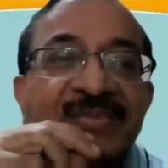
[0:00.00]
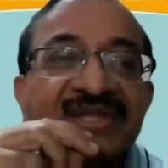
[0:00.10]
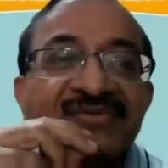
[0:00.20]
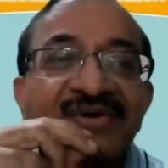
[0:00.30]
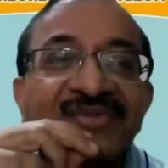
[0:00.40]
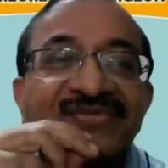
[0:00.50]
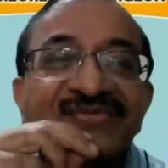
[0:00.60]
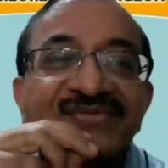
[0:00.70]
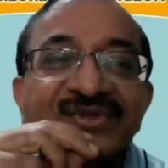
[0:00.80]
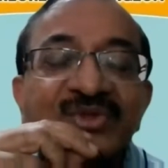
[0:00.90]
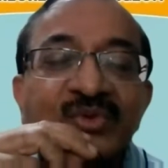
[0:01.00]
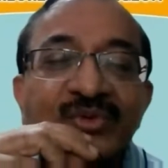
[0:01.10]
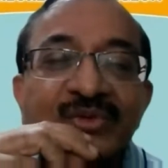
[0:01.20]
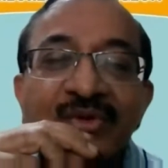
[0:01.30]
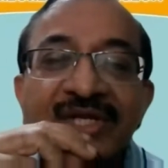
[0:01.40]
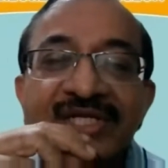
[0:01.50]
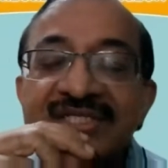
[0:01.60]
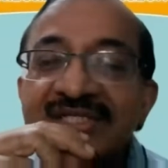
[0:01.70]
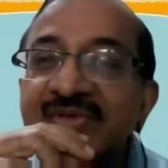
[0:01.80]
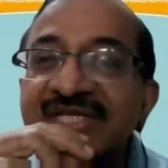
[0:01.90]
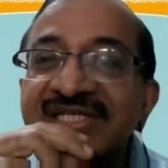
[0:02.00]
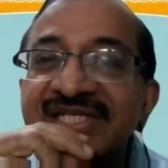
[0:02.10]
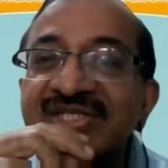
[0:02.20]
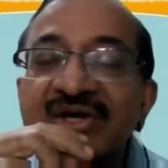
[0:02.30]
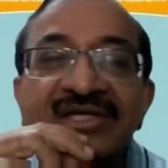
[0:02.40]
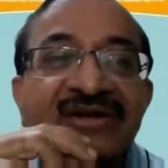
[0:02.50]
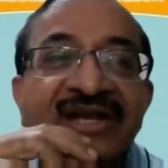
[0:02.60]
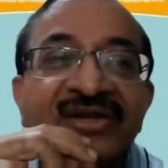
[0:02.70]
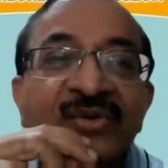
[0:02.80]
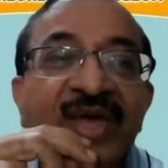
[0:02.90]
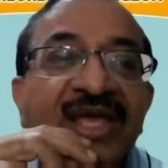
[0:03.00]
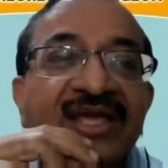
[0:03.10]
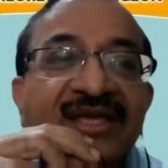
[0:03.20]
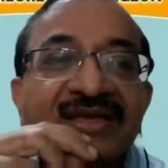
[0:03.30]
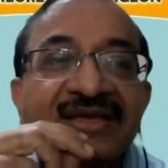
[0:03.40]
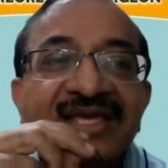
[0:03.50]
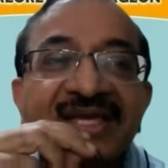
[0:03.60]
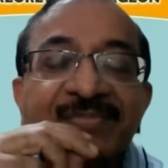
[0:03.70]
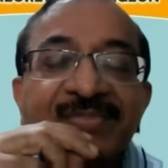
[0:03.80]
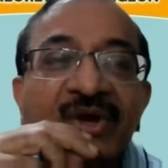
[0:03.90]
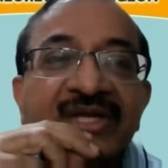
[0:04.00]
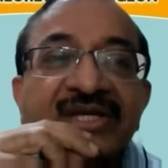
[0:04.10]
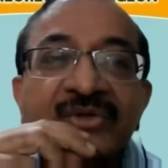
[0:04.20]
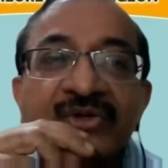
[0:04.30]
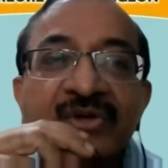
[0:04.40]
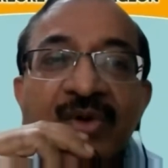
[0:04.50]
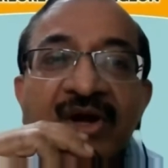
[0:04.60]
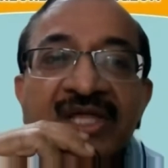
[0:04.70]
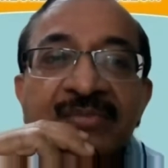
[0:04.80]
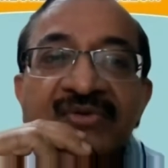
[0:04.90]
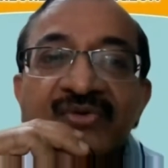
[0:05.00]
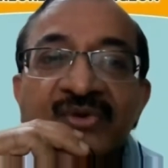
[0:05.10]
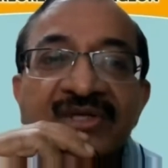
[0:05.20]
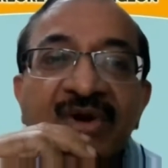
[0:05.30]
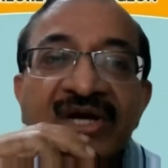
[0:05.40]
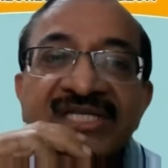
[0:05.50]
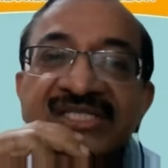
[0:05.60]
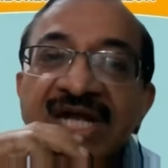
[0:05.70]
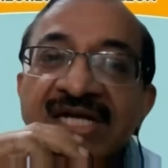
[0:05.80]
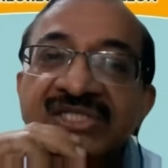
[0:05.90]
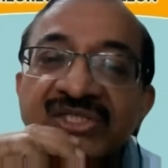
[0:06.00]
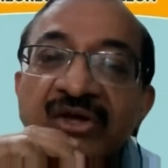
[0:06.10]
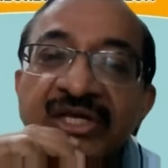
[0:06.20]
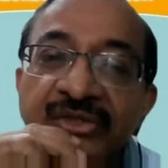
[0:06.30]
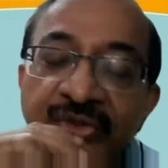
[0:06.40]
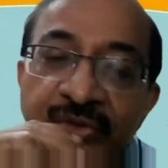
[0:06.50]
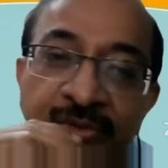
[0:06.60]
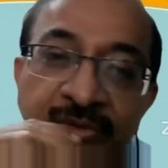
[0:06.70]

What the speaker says: it up in the form of two quotations, which I just thought right away. Keep talking to your body before the body starts talking to